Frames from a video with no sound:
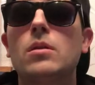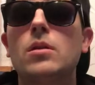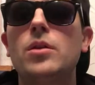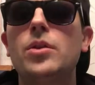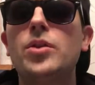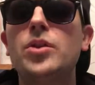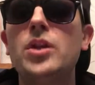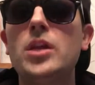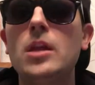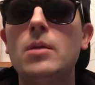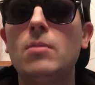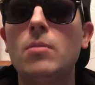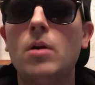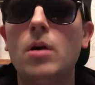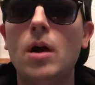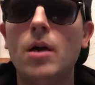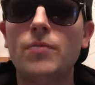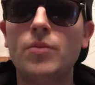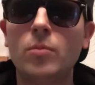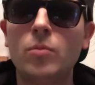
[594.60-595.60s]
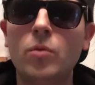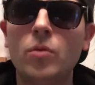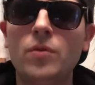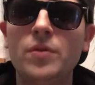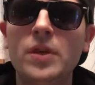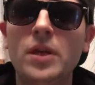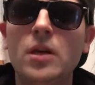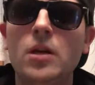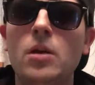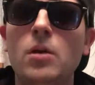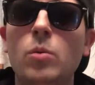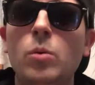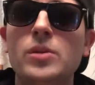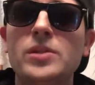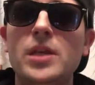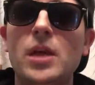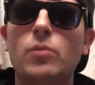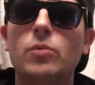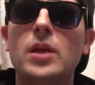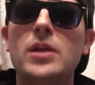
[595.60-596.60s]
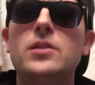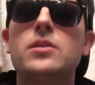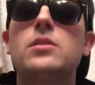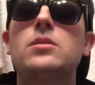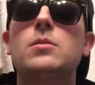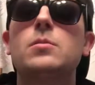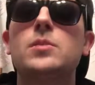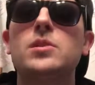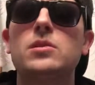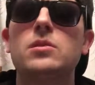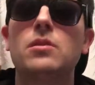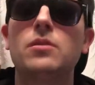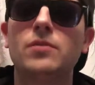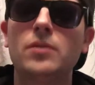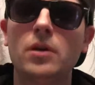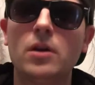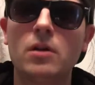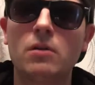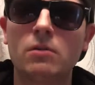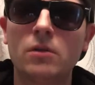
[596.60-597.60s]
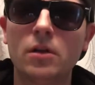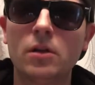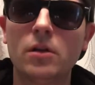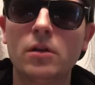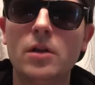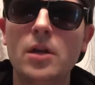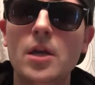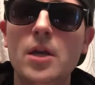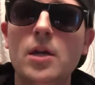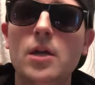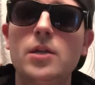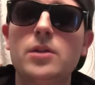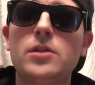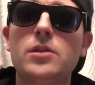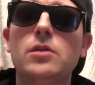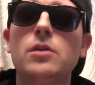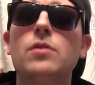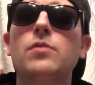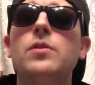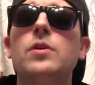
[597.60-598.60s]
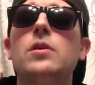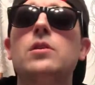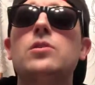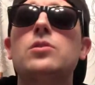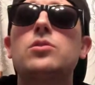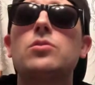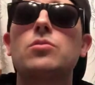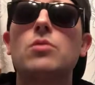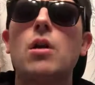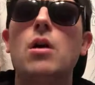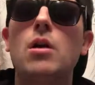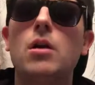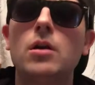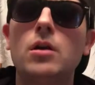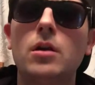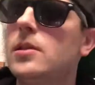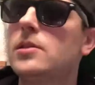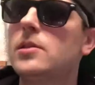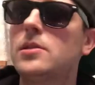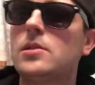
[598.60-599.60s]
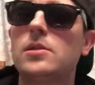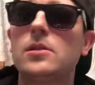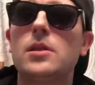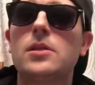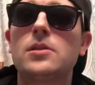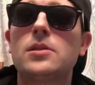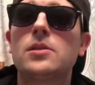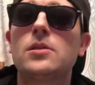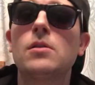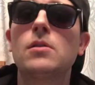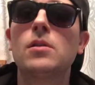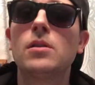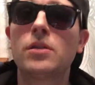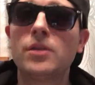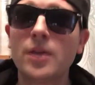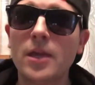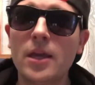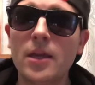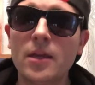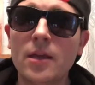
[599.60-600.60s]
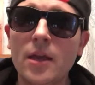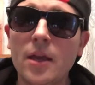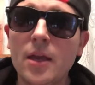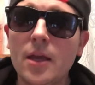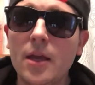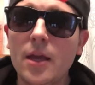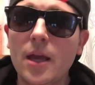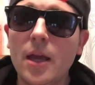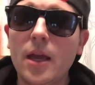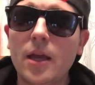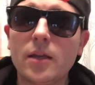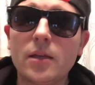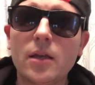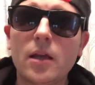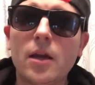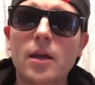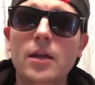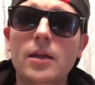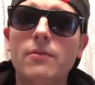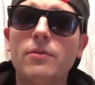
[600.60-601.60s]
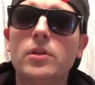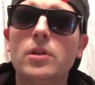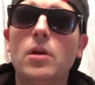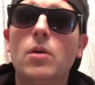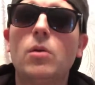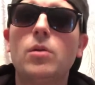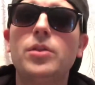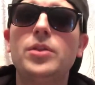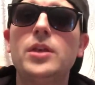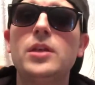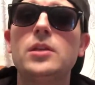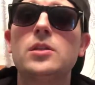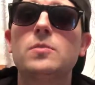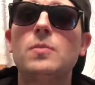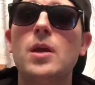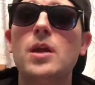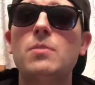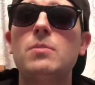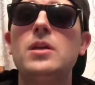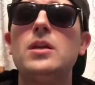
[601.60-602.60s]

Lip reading: theme of the movie was that racism is still very real. It's still very strong. It's still a thing. And even though things might